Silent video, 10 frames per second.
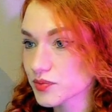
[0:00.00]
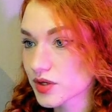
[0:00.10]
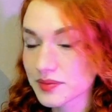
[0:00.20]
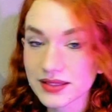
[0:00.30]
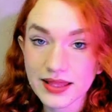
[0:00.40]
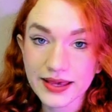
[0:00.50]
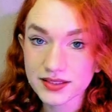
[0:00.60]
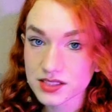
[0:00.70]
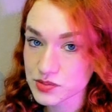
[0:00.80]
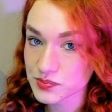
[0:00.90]
He probably
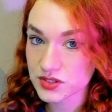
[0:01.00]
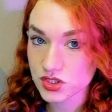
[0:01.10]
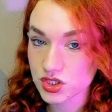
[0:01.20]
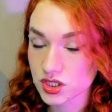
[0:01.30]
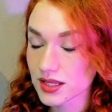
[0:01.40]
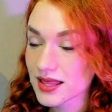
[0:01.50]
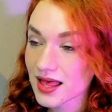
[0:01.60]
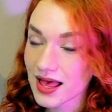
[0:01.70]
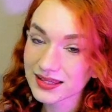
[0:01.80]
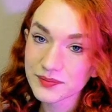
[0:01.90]
liked his position
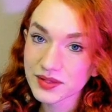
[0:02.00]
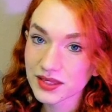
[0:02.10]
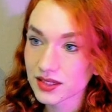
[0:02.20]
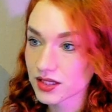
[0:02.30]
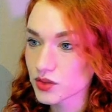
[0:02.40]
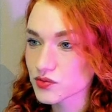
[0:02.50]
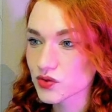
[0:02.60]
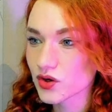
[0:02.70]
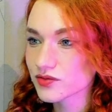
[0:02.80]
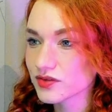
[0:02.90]
at the beginning. He
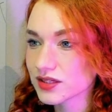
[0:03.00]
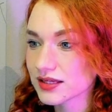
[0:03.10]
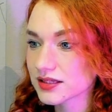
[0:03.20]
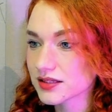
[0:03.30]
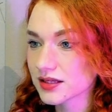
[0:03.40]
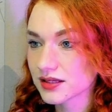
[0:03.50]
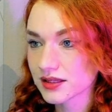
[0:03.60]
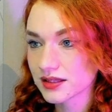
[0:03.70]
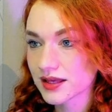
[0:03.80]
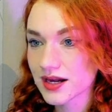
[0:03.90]
was confident
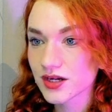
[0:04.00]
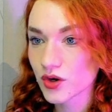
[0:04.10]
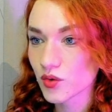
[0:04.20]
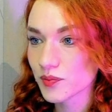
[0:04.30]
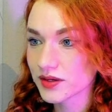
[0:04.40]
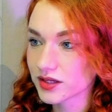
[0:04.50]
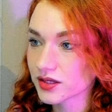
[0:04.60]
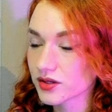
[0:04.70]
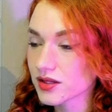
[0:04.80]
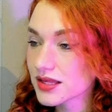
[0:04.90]
in the early
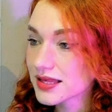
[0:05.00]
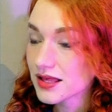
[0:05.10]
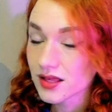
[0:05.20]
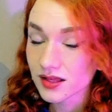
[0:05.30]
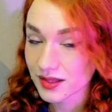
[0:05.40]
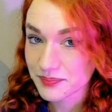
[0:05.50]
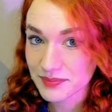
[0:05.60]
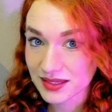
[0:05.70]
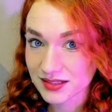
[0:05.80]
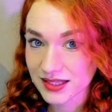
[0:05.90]
opening,
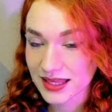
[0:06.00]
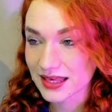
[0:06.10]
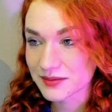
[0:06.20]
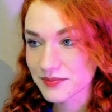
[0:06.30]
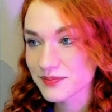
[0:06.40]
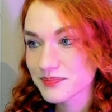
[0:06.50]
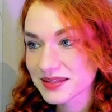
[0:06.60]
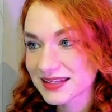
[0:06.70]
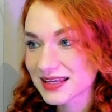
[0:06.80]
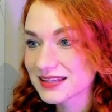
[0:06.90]
middle game,
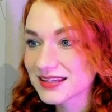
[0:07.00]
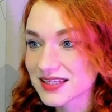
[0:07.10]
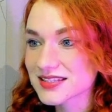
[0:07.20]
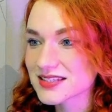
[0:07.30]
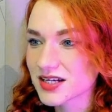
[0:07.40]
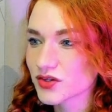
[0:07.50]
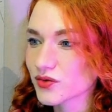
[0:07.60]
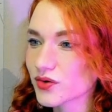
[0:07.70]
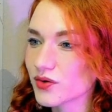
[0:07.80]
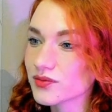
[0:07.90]
but then things
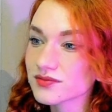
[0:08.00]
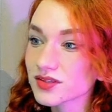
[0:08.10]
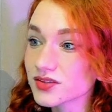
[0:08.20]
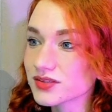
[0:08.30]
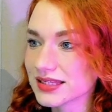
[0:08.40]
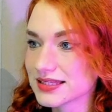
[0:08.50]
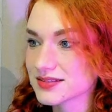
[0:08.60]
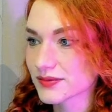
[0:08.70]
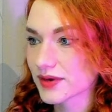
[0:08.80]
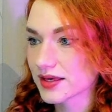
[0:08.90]
start to go not really
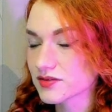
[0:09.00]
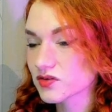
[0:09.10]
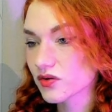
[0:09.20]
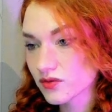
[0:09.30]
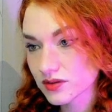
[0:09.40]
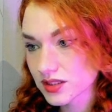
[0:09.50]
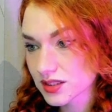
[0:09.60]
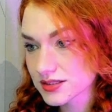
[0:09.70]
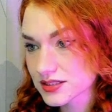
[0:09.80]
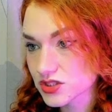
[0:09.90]
his way. So
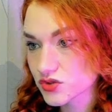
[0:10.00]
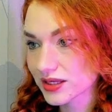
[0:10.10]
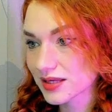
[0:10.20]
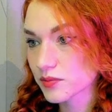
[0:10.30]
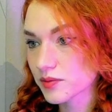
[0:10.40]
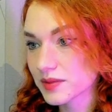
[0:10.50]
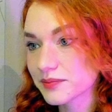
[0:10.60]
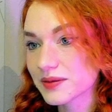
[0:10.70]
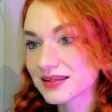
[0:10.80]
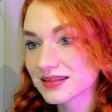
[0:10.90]
it's a tricky
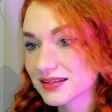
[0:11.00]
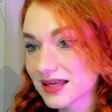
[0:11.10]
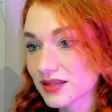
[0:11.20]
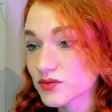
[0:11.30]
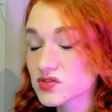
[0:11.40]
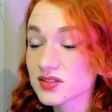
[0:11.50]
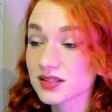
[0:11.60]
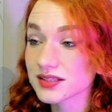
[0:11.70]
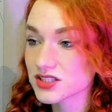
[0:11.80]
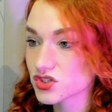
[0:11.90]
moment, but that was
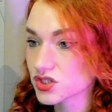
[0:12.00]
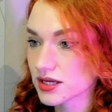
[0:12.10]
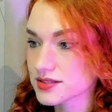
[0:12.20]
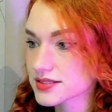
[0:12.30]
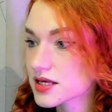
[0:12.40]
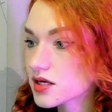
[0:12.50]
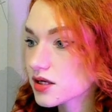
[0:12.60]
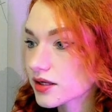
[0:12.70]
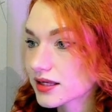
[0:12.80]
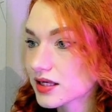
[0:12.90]
still his chance.
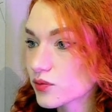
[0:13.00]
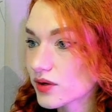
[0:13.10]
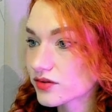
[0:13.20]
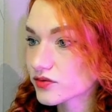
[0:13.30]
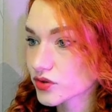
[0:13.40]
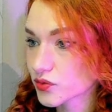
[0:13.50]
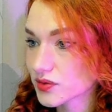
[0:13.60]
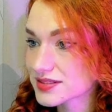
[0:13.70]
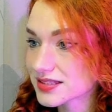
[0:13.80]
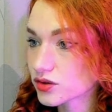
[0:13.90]
He went for
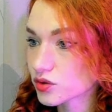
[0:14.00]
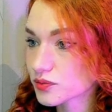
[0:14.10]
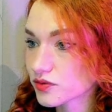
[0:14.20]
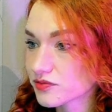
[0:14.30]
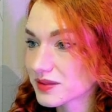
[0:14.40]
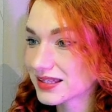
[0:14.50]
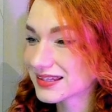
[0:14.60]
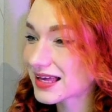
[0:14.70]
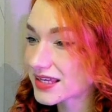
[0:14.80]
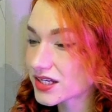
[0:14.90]
queen c2 move,
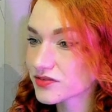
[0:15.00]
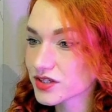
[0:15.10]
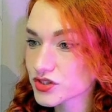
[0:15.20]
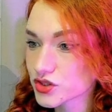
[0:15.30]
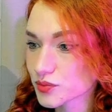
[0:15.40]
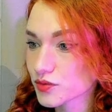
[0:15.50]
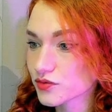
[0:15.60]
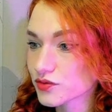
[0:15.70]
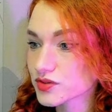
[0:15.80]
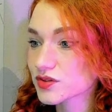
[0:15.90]
but another very strong
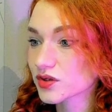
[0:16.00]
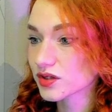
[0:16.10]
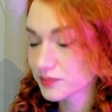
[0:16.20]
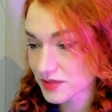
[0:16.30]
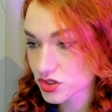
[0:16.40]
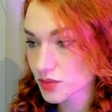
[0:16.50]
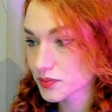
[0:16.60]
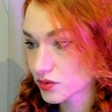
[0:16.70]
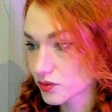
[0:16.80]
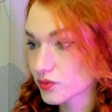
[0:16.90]
move was
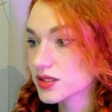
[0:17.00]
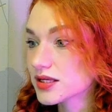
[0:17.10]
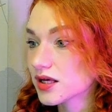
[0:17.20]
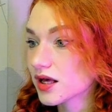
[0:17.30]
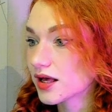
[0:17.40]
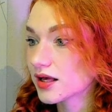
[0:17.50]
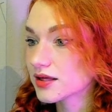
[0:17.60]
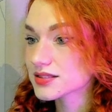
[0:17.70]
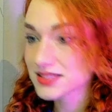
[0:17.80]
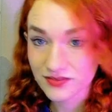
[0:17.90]
bishop to
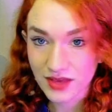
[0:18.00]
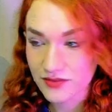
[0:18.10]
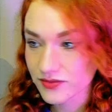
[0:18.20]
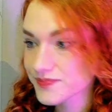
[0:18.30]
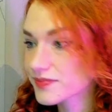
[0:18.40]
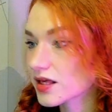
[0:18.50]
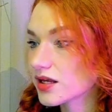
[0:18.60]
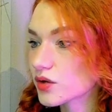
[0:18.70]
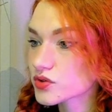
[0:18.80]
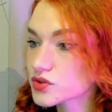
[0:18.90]
c5,
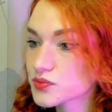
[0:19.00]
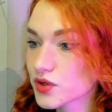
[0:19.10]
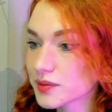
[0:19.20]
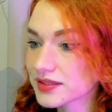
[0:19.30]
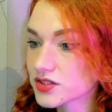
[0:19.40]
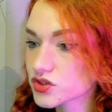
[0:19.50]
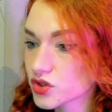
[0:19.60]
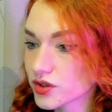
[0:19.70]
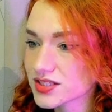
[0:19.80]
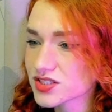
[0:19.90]
and that was probably the
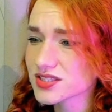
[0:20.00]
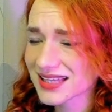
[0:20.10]
strongest.